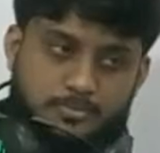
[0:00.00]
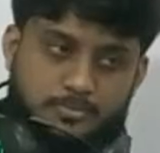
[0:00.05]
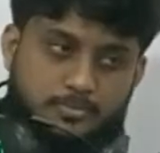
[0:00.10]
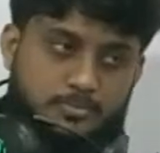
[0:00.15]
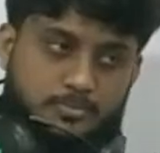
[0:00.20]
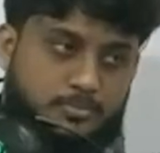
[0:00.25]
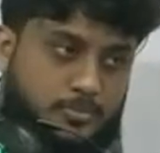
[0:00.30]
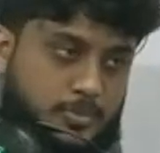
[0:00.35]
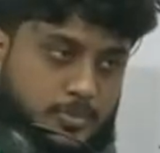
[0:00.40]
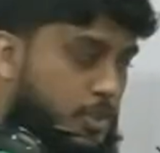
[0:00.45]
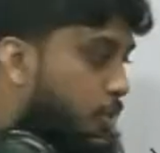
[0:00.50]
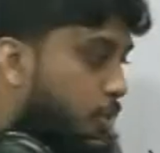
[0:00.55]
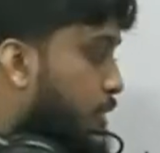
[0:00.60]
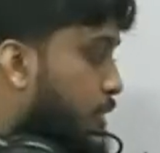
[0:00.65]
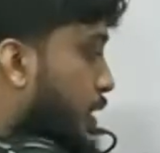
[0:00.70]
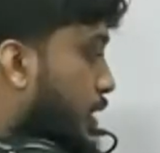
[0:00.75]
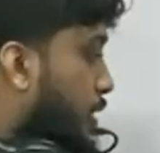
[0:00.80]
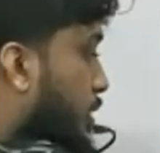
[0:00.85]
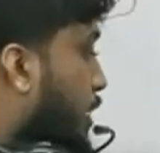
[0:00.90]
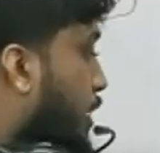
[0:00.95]
So see
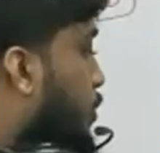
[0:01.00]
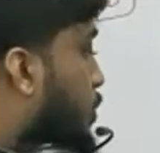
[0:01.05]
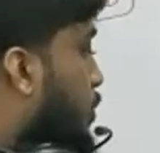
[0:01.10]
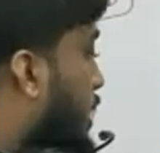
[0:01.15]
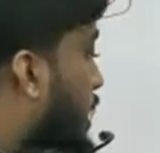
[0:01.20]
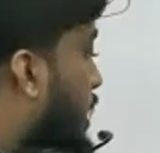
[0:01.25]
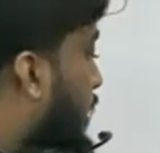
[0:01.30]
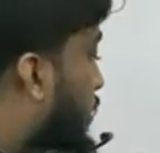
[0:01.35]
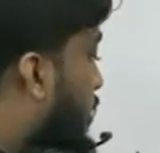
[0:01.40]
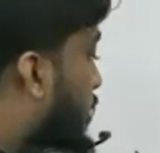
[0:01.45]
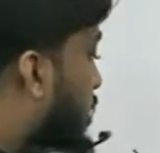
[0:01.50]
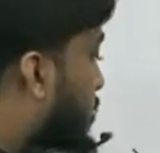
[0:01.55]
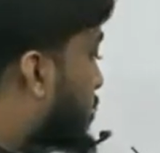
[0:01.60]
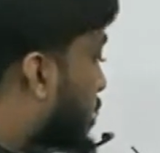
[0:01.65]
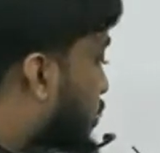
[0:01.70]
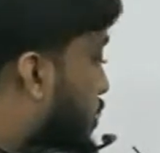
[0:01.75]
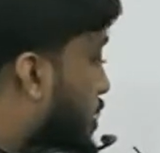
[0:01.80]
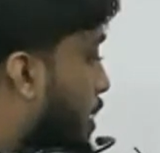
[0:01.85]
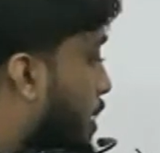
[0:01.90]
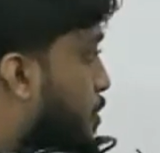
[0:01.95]
how they have given marks for
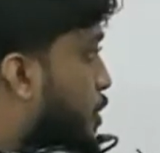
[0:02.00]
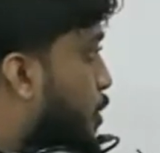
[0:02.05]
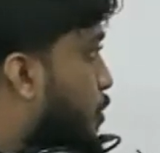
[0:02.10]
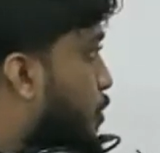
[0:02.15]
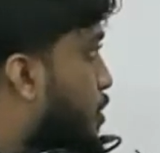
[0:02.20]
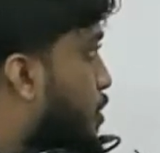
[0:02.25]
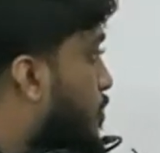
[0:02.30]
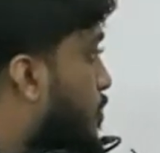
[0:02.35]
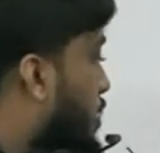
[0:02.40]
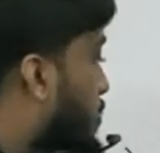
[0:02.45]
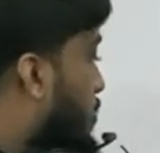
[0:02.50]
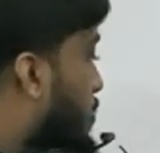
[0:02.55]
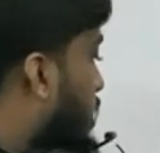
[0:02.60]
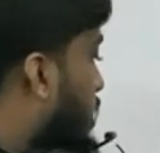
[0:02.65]
substitution 1 mark.